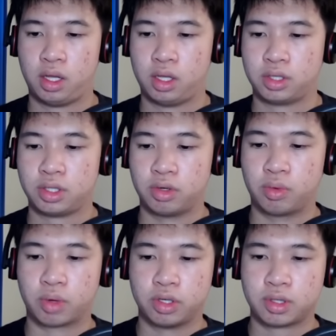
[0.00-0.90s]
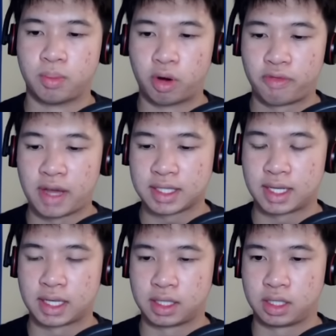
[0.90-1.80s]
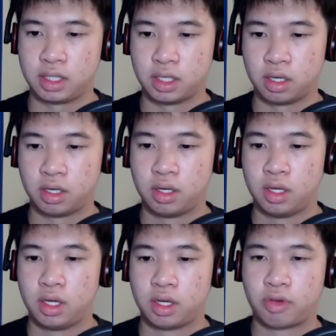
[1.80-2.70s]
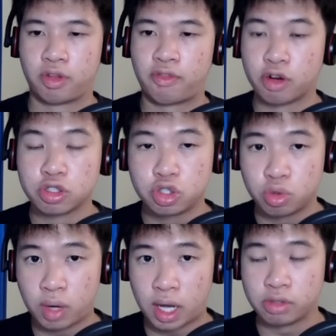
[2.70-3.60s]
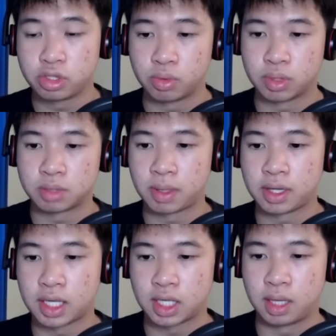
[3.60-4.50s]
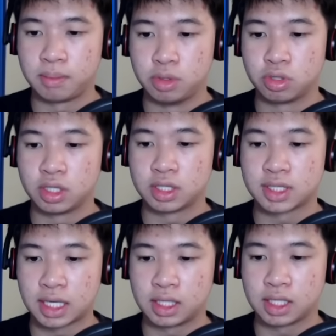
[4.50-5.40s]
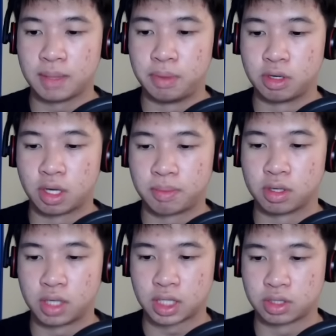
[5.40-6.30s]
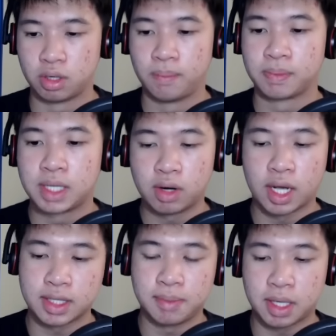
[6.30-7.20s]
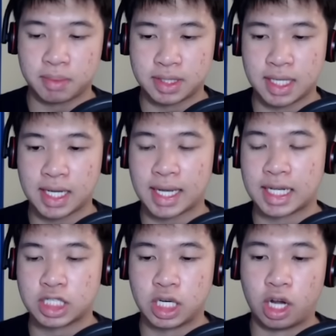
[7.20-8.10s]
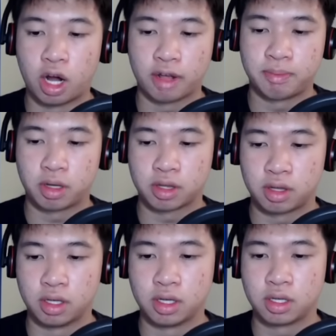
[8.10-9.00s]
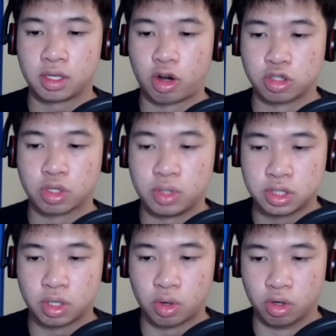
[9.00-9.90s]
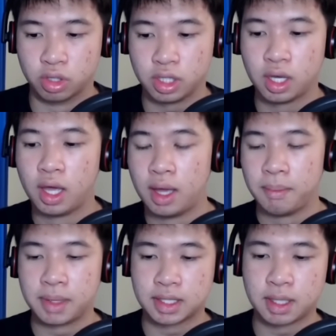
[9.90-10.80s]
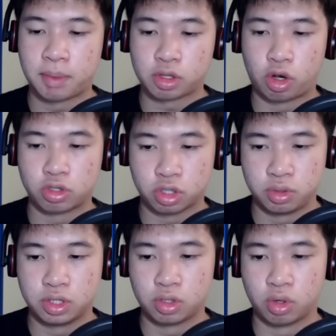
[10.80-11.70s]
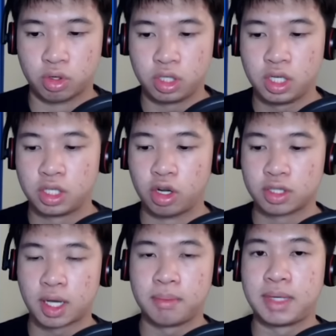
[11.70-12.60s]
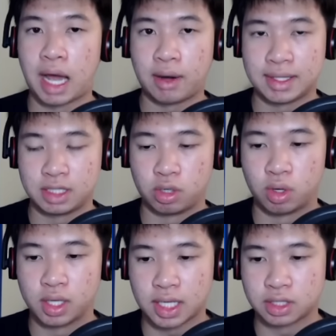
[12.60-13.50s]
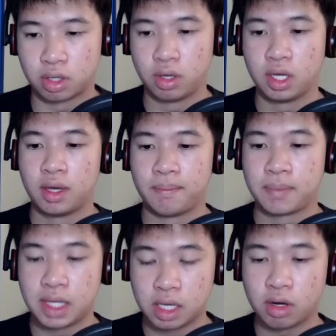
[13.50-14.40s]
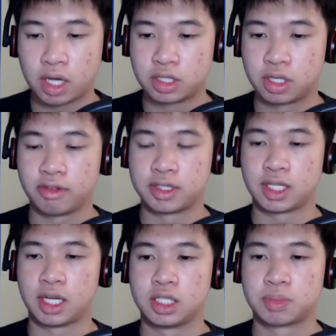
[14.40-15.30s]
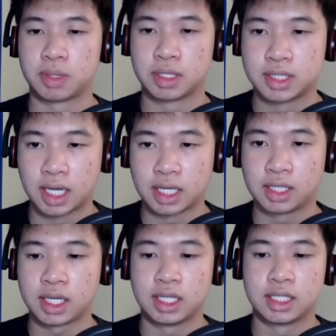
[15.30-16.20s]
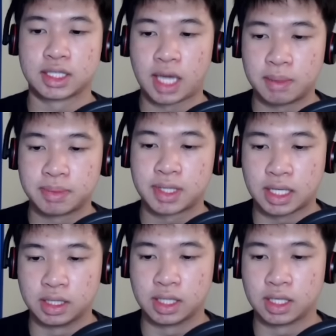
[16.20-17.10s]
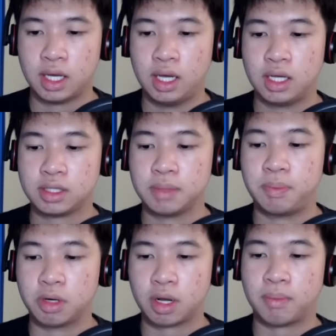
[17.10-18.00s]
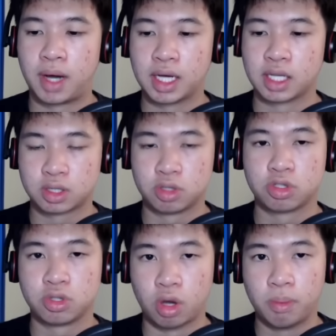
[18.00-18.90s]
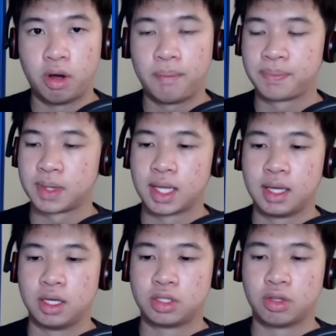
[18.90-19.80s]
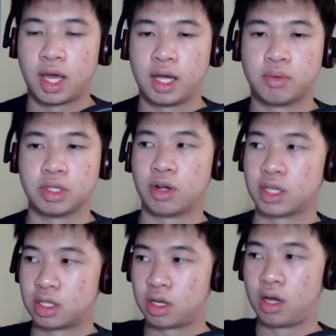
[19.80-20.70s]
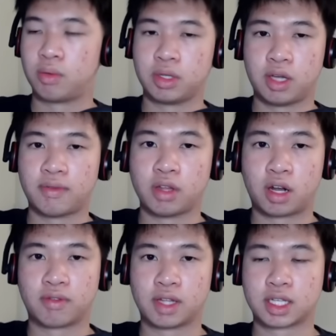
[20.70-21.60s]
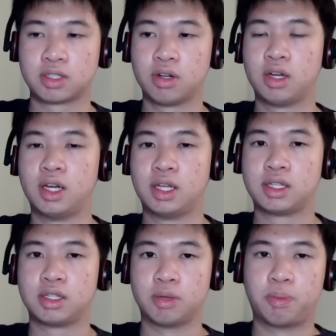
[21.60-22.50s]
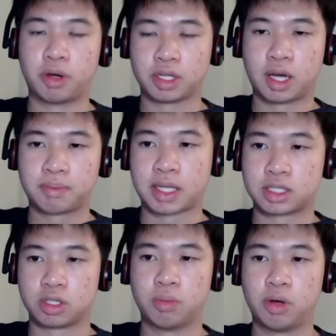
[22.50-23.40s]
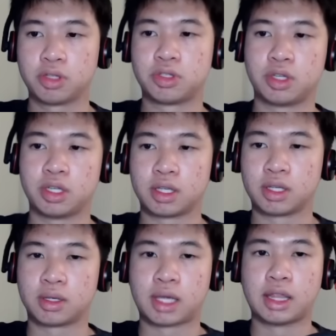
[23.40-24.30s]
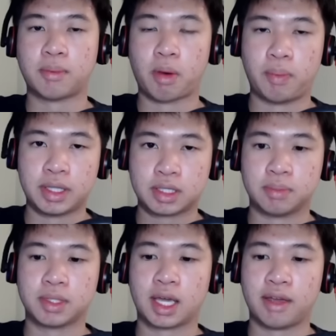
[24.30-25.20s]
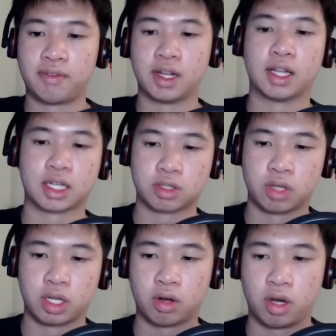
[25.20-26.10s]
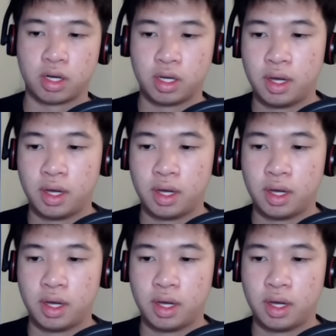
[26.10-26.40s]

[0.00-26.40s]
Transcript: So we're going to do some more fast cycling here. For the first 2 rounds, you want to spend that time usually cycling and building up your Elixir. Here I actually make a mistake, and I should not have bought the Archer Queen so early. Because I bought the Archer Queen so early, notice how I'm down at 0 Elixir. Here I should have instead just been cycling and just kept cycling to build up my Elixir snowball, so that when you're at the top, when you have a lot of Elixir, you're building up that snowball so you can gain the momentum to get infinite Elixir later on.